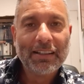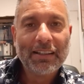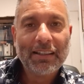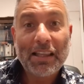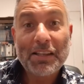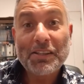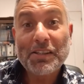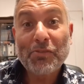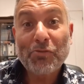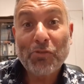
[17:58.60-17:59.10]

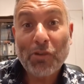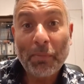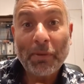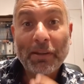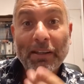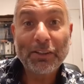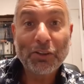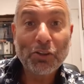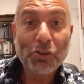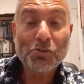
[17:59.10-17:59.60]
Let's see if Real
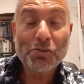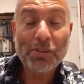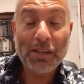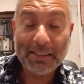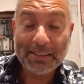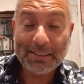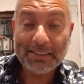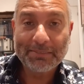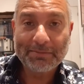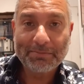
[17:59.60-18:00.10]
Madrid does
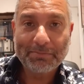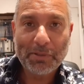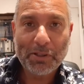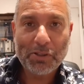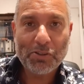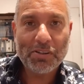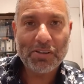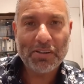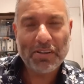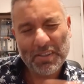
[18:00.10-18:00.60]
that,
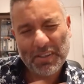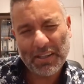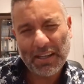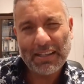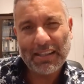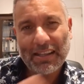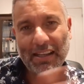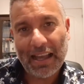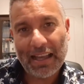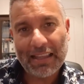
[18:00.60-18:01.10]
because as I said,